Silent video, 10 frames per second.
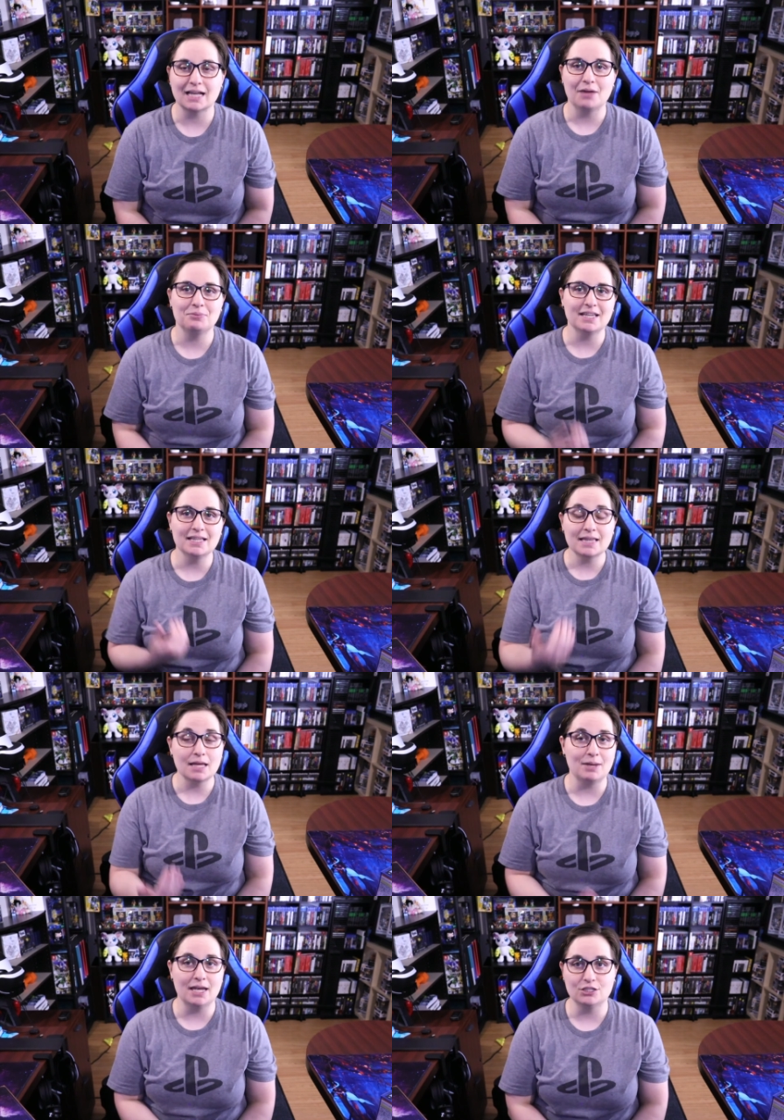I'm thinking they
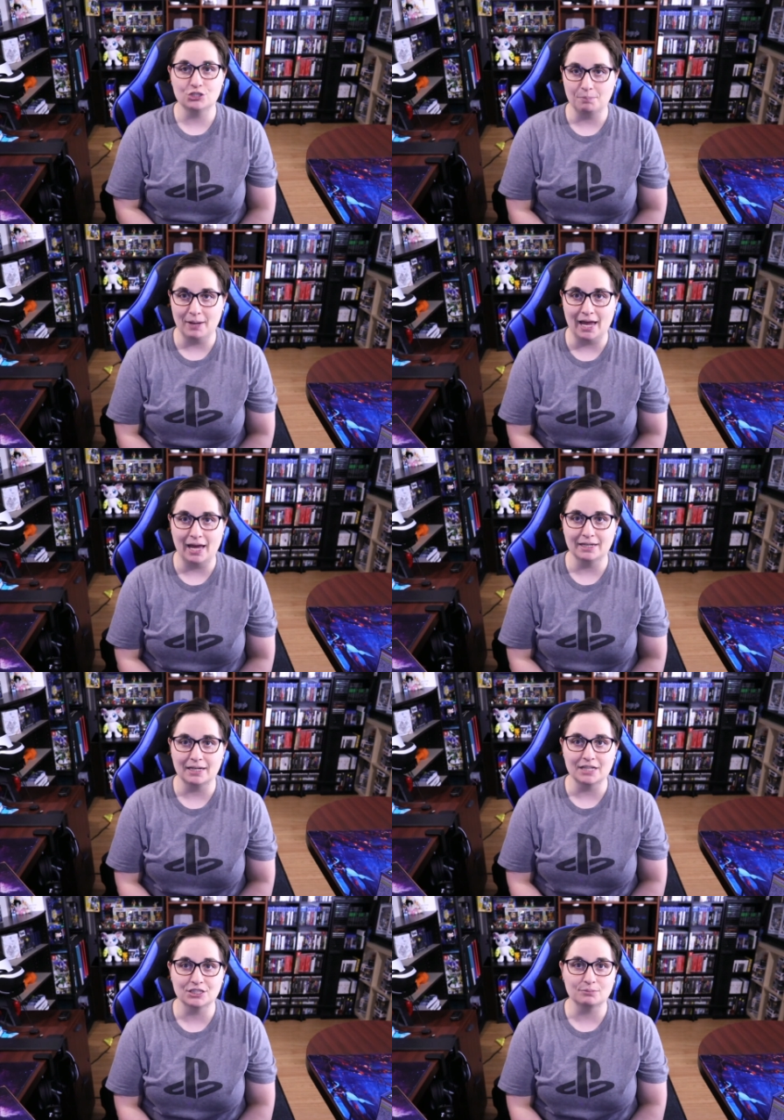may in Japan, and
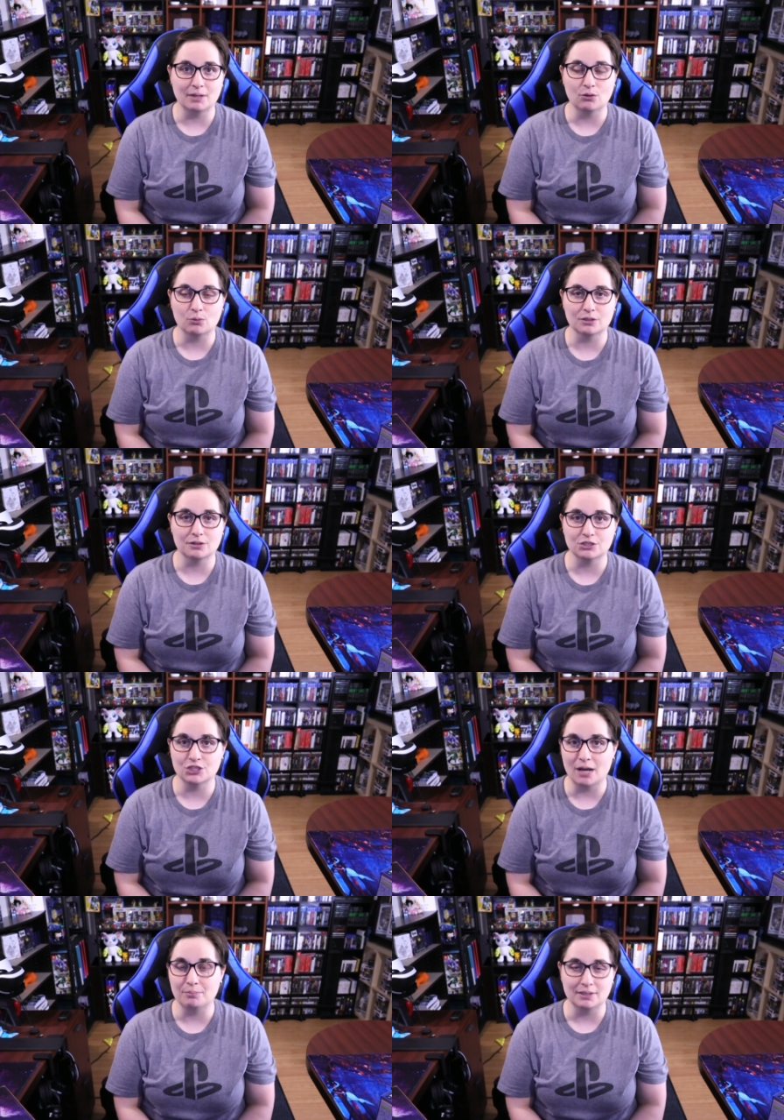I just might order the
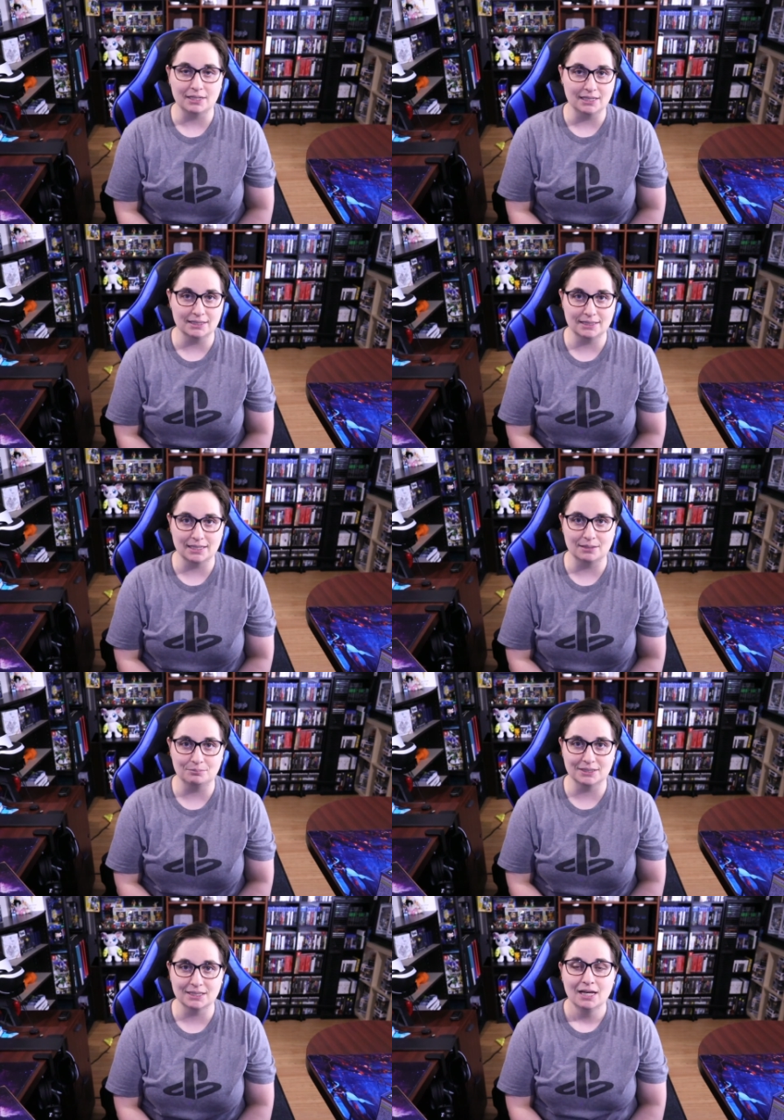Japanese
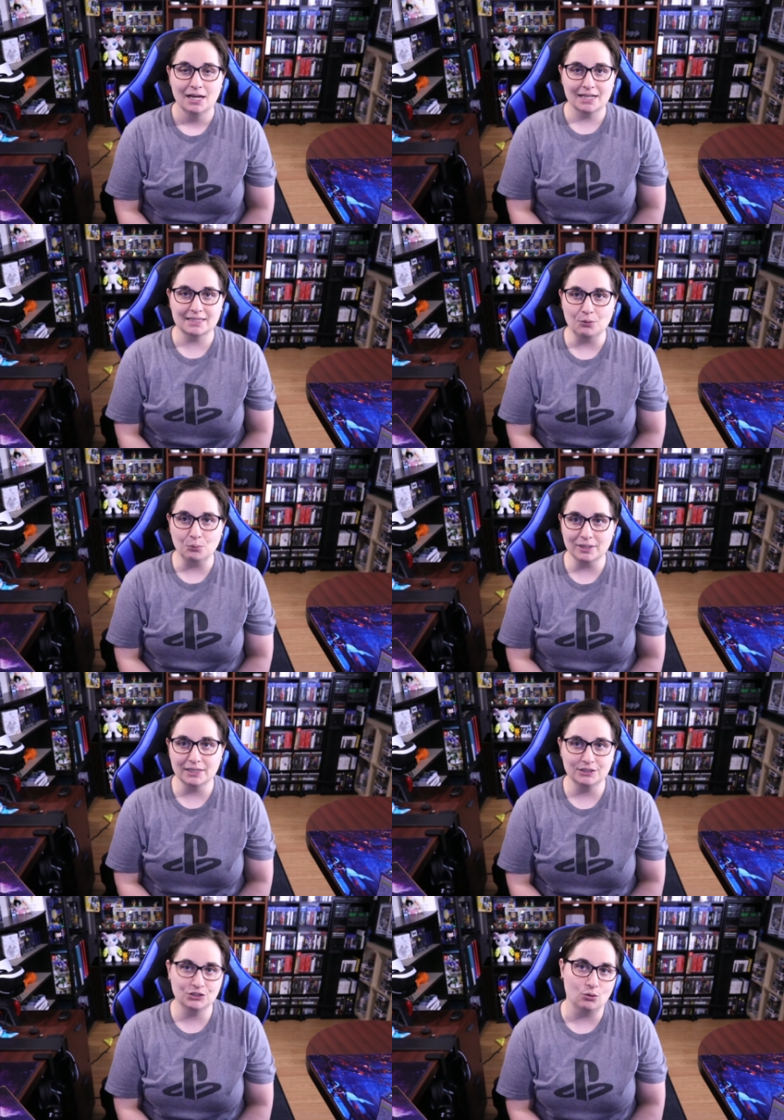Dims, because I
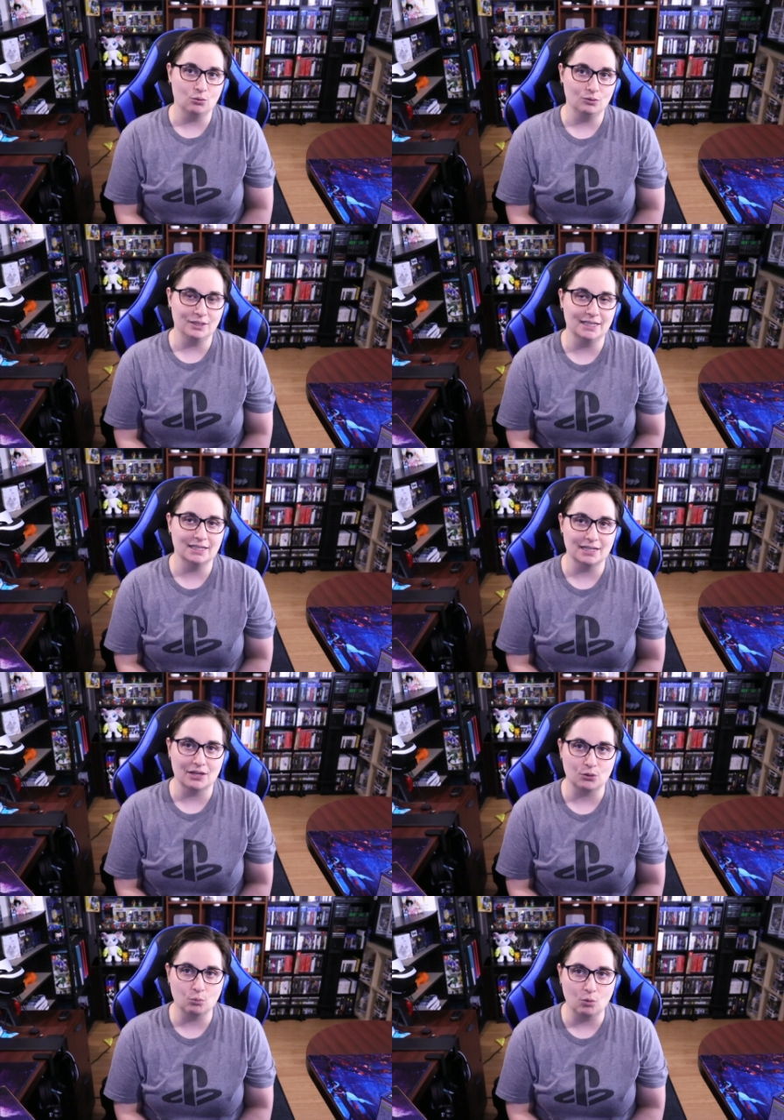really don't need
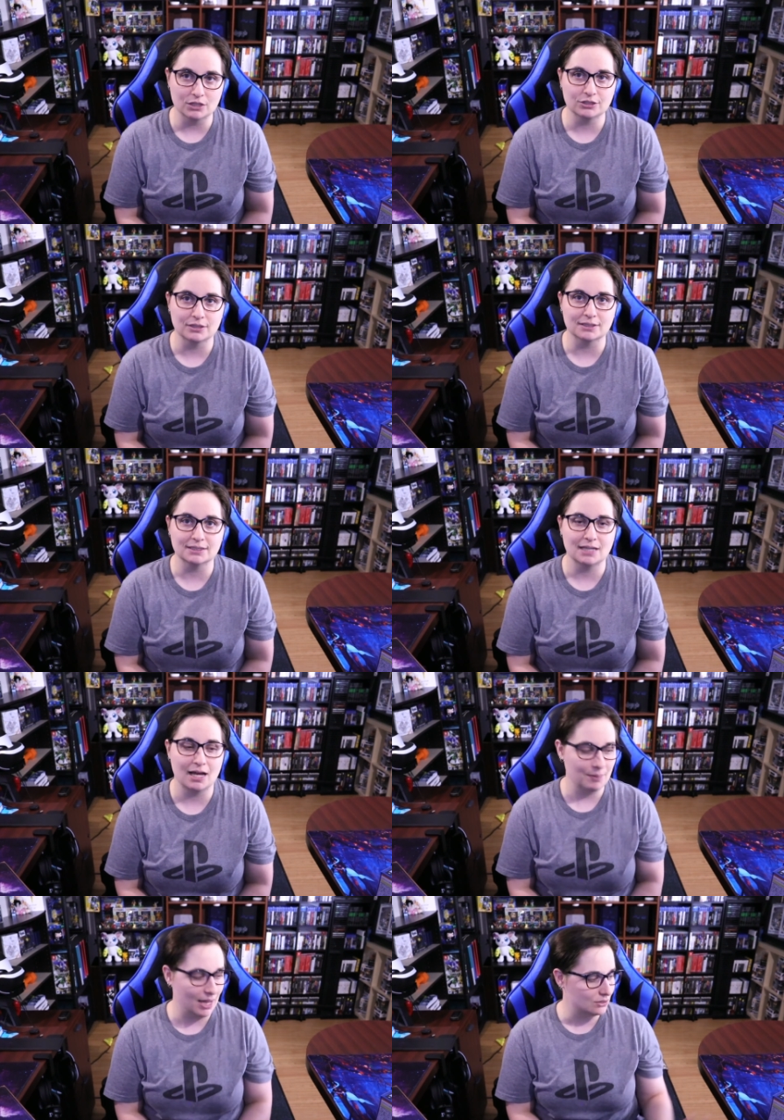another watch at this
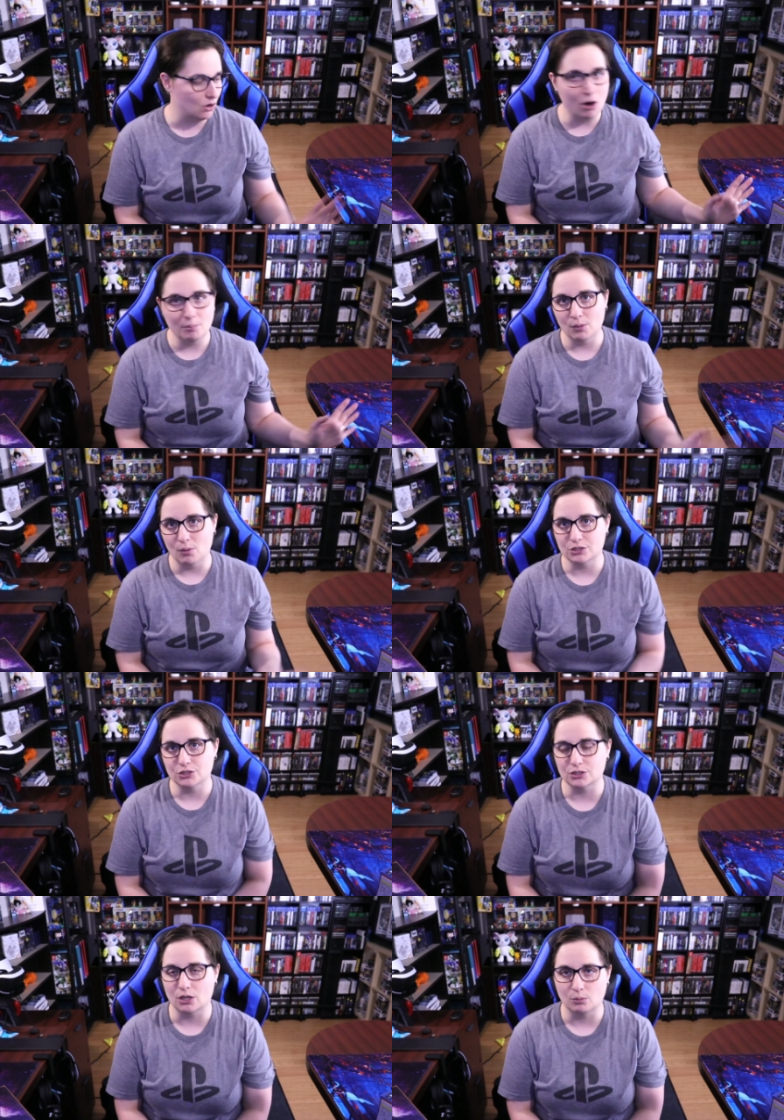time, as all my
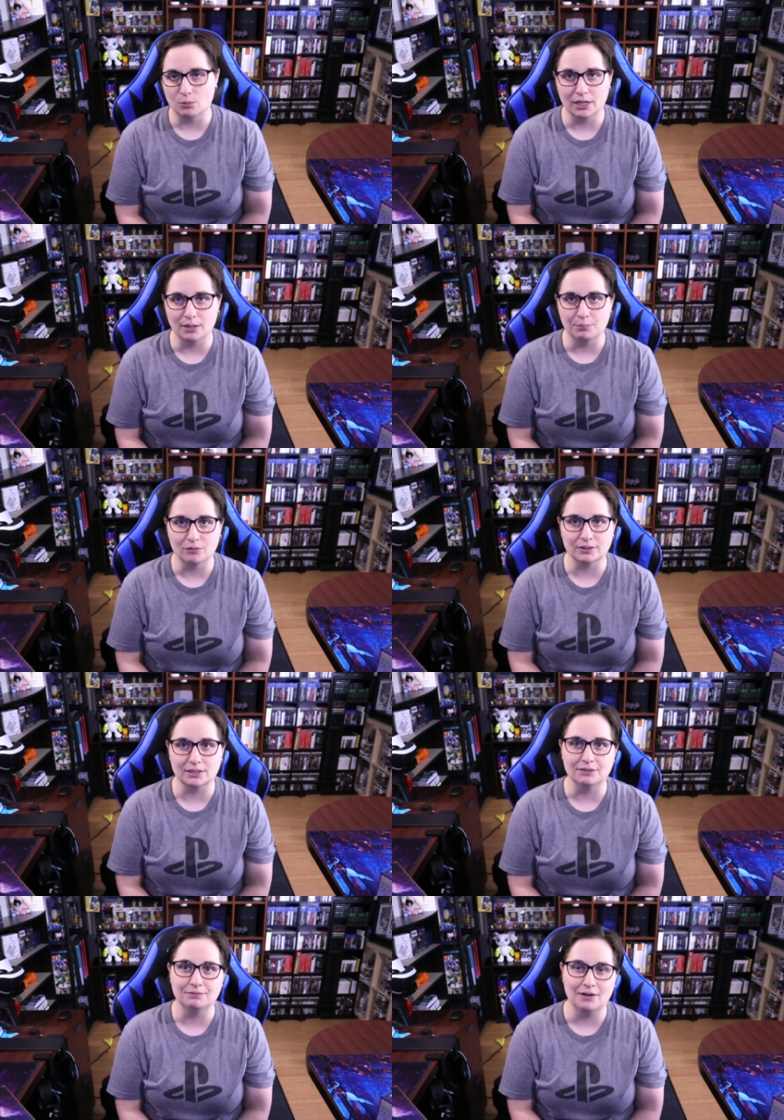watches are working
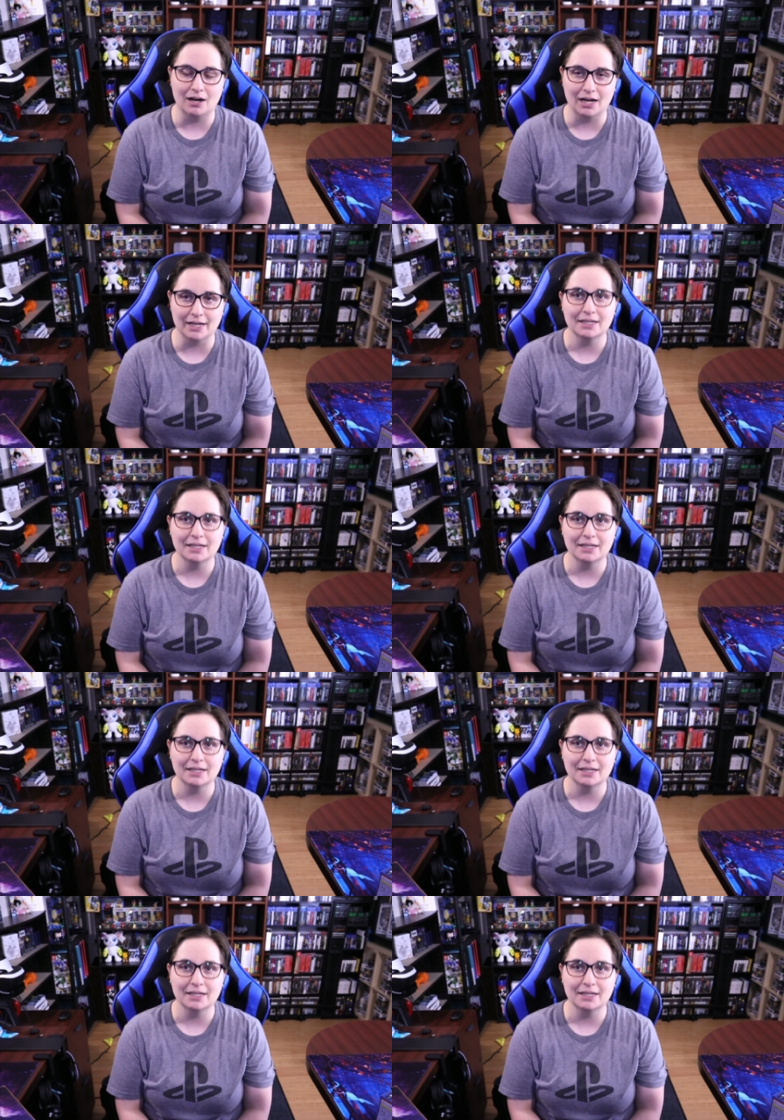perfectly fine.